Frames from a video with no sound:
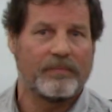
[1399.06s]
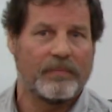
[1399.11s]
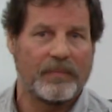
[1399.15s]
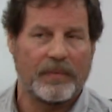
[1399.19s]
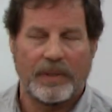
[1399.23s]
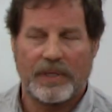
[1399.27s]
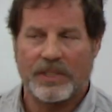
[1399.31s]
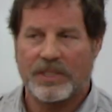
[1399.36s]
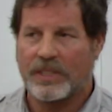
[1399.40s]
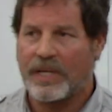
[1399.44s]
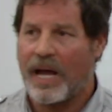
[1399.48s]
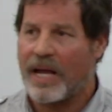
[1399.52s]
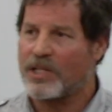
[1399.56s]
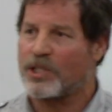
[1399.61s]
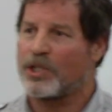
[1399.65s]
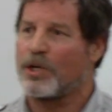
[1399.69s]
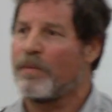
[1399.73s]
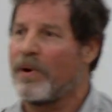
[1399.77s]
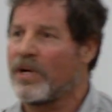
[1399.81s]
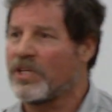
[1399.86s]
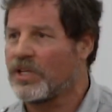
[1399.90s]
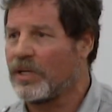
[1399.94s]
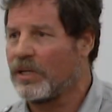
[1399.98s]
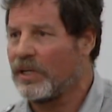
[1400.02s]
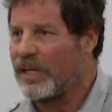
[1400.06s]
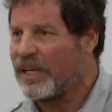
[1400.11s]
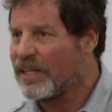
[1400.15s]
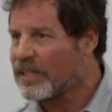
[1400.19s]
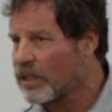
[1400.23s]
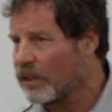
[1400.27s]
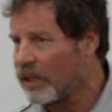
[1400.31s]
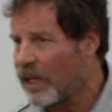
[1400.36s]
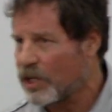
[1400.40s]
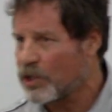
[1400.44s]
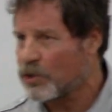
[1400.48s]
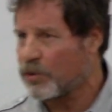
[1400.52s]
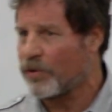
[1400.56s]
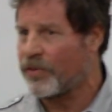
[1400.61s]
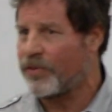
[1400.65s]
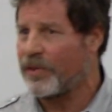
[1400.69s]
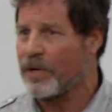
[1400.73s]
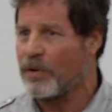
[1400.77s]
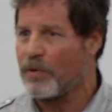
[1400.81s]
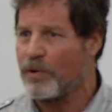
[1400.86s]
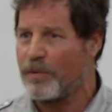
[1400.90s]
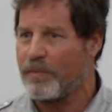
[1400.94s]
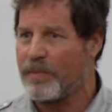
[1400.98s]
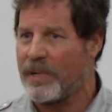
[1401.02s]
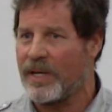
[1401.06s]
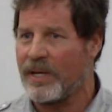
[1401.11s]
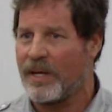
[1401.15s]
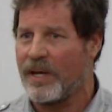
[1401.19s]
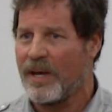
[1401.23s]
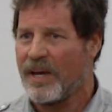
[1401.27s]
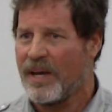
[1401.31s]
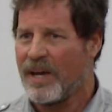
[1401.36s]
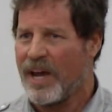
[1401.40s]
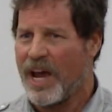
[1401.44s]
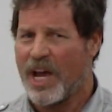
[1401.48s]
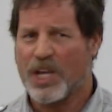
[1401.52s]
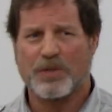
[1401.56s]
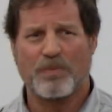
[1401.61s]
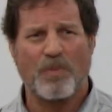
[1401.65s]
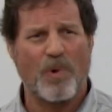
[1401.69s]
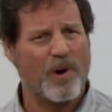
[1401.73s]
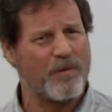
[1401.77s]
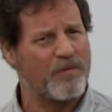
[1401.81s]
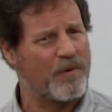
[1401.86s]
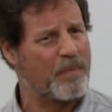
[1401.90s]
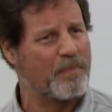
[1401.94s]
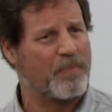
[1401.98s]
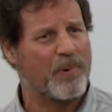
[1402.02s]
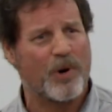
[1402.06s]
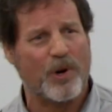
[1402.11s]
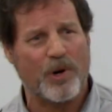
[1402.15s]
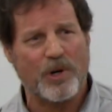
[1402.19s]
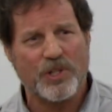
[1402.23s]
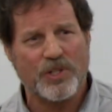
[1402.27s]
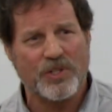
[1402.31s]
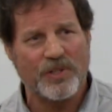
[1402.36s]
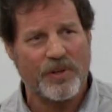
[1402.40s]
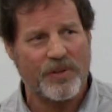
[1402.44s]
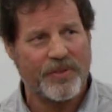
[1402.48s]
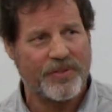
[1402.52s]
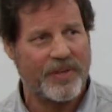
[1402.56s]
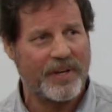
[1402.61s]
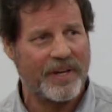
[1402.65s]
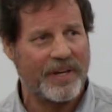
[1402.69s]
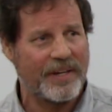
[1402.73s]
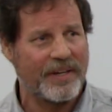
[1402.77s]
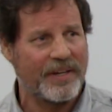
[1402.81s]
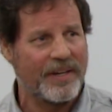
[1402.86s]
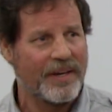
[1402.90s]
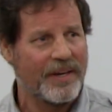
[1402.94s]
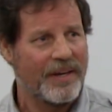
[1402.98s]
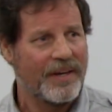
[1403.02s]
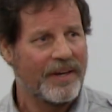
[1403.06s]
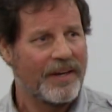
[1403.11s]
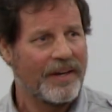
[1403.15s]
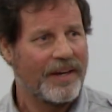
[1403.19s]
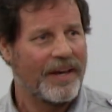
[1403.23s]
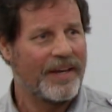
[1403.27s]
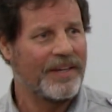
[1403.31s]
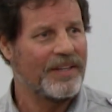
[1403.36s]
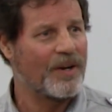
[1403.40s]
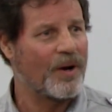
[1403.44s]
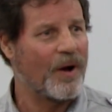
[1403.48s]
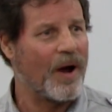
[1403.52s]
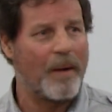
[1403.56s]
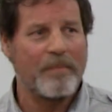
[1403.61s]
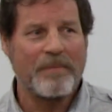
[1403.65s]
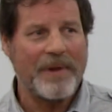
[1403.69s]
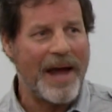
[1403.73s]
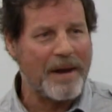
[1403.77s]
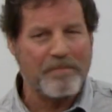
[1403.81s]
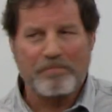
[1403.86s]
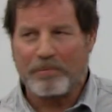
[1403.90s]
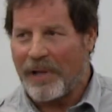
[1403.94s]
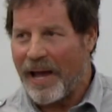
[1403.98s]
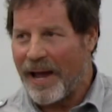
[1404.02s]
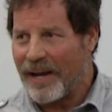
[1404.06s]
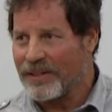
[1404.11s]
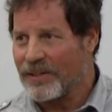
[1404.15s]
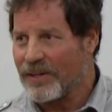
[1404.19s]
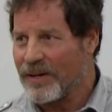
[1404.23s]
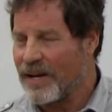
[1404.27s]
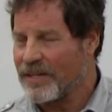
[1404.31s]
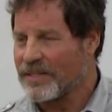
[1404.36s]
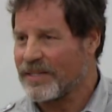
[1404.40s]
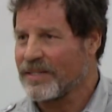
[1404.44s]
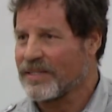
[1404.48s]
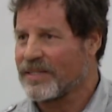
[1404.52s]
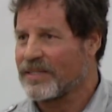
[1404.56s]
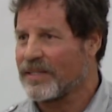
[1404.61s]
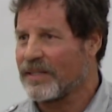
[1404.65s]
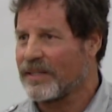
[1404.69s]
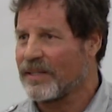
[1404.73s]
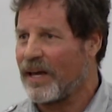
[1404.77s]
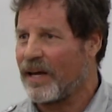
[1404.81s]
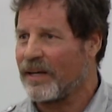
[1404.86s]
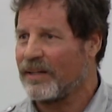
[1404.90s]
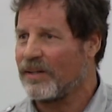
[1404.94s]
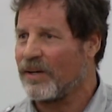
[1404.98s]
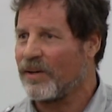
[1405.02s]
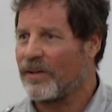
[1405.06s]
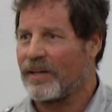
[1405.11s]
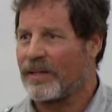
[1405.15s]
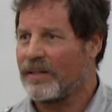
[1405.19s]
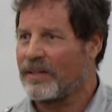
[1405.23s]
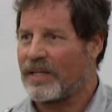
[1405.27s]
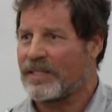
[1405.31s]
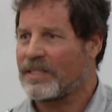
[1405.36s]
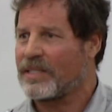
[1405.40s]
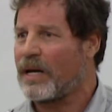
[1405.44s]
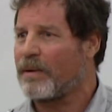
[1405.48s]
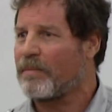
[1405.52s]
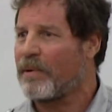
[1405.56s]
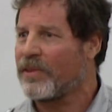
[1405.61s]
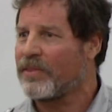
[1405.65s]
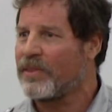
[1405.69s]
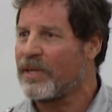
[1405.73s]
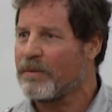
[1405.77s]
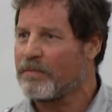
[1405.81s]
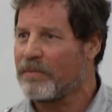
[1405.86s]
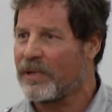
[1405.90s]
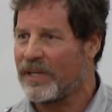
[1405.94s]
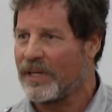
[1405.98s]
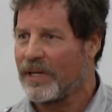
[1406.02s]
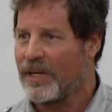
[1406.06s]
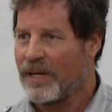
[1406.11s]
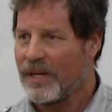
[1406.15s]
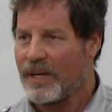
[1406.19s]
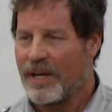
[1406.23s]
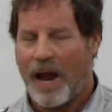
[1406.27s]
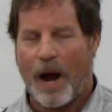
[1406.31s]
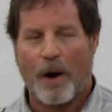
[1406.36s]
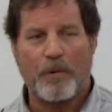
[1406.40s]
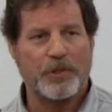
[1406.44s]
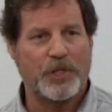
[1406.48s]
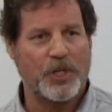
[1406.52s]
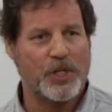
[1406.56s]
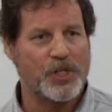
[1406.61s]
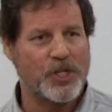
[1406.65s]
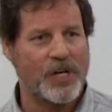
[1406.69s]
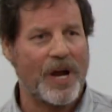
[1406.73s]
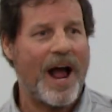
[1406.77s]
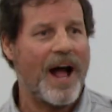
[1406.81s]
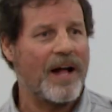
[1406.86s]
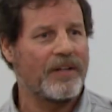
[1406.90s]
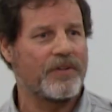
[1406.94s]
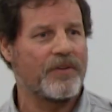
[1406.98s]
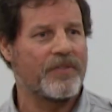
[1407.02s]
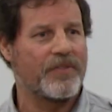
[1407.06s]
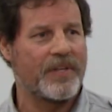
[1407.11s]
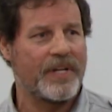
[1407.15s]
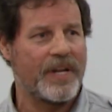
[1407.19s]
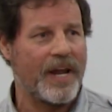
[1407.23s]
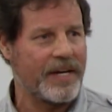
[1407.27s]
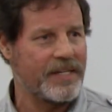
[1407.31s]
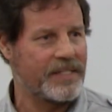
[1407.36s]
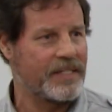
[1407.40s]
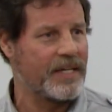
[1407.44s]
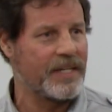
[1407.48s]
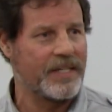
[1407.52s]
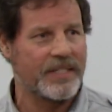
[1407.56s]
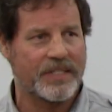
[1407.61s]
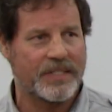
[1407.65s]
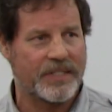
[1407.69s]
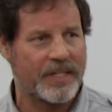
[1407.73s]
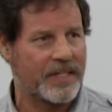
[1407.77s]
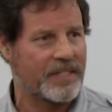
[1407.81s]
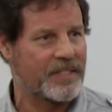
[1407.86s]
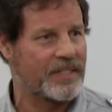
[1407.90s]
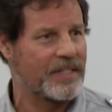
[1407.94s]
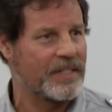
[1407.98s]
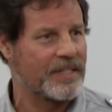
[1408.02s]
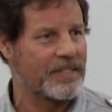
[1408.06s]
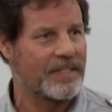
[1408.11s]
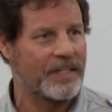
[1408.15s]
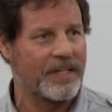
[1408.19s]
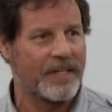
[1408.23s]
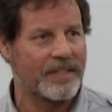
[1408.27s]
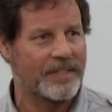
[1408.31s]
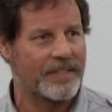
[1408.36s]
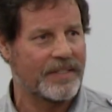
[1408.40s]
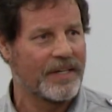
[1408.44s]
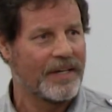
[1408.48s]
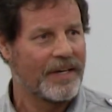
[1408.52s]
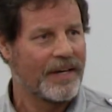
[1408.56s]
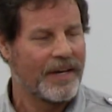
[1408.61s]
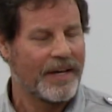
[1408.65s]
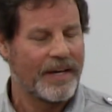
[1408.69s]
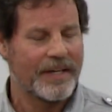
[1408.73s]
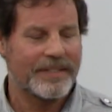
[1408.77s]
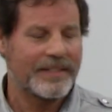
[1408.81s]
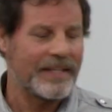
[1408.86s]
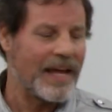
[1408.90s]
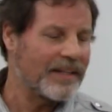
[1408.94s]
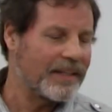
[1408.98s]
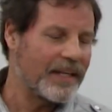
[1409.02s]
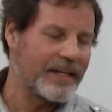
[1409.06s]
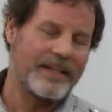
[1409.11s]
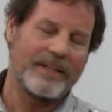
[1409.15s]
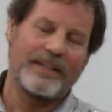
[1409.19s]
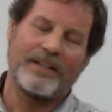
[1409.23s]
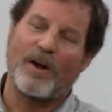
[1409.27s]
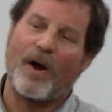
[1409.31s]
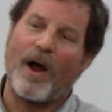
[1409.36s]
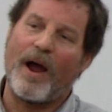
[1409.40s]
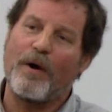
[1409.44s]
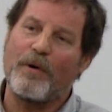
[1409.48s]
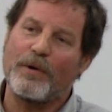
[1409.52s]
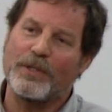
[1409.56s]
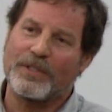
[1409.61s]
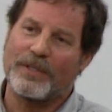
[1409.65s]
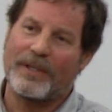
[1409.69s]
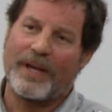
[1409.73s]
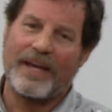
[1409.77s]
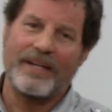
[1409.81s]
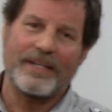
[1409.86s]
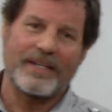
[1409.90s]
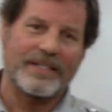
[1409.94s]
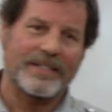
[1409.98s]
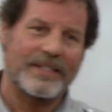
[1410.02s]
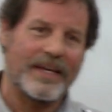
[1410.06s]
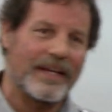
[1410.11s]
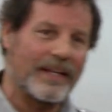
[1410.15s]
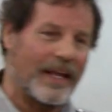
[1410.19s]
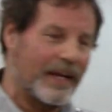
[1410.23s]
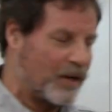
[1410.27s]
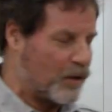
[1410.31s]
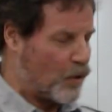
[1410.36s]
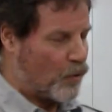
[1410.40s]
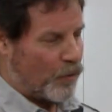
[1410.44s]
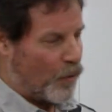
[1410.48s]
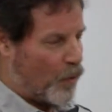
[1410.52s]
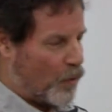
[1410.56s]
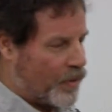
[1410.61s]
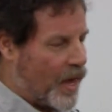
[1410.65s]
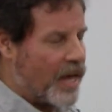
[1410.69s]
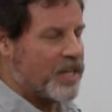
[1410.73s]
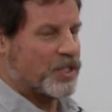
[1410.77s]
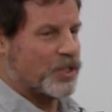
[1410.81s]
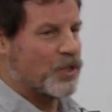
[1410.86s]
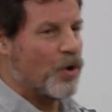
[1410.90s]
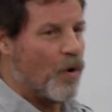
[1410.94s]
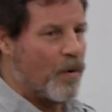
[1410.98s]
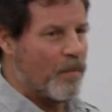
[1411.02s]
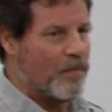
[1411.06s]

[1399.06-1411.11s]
it's not so much an intellectual thing with me as more of a personal thing. And, I'm not black. You guys can see that. That's not my thing. But I was a child of the 1960s. And it's not like, I always hate to say, like, oh, that's so